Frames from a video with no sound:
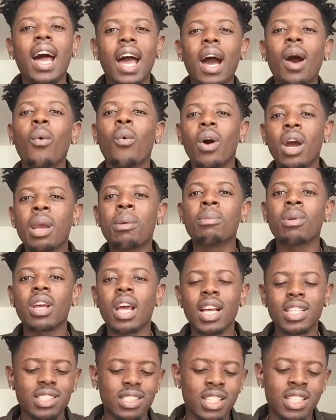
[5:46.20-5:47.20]
I want him to,
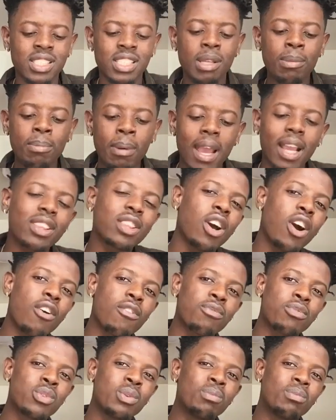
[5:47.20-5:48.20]
cause he backed
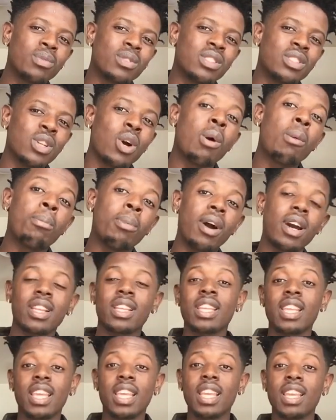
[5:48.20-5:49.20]
off to Joe Budden.
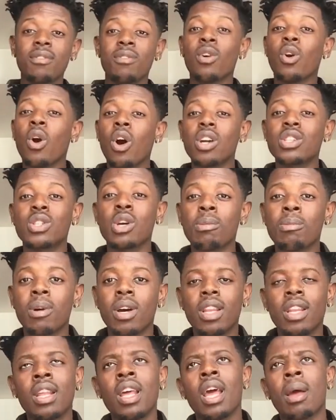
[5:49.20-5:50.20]
He didn't even go at Joe
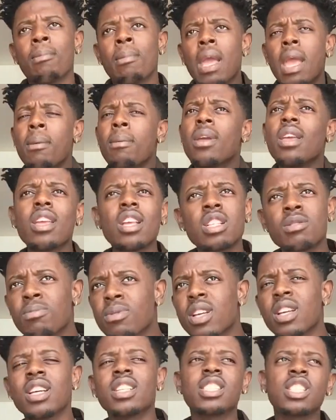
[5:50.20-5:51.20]
Budden. Maybe it's
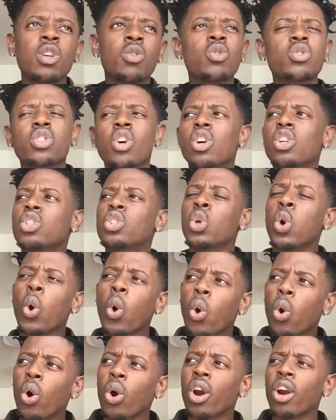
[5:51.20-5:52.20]
because he was on
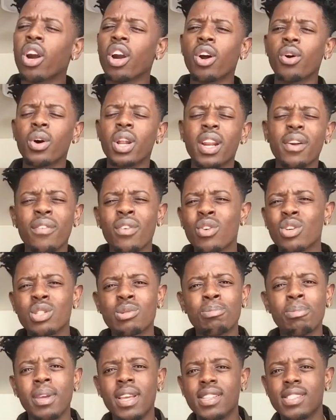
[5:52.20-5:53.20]
tour or whatever. He was
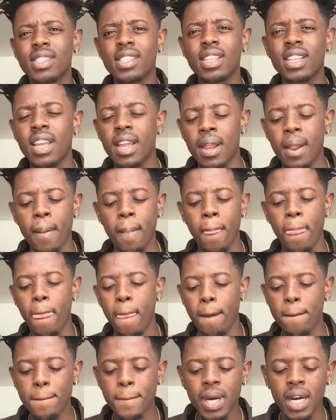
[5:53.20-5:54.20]
busy,
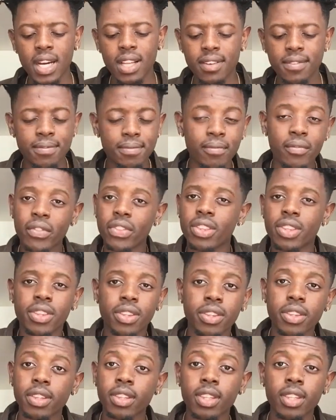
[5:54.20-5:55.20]
but.
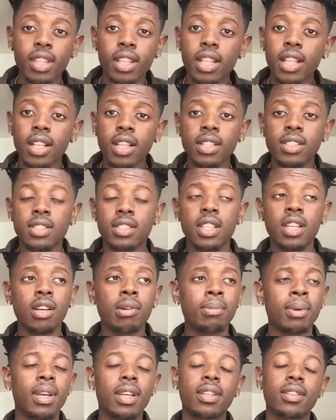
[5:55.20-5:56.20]

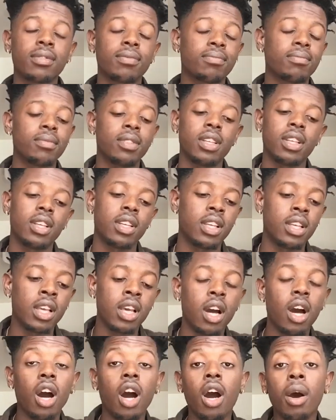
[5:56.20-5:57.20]
Still, man.
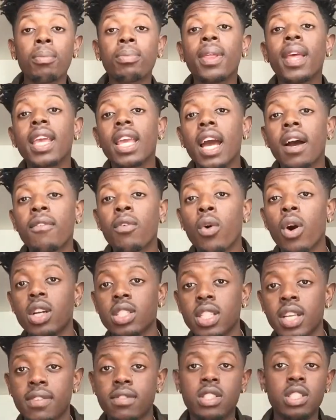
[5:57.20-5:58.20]
Thank y'all for
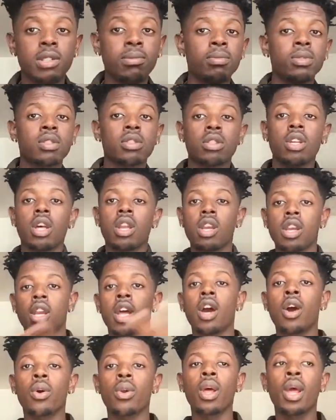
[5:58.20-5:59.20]
watching. FT's Music signing
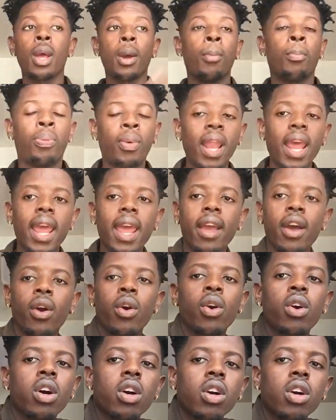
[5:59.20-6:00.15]
out. Blam!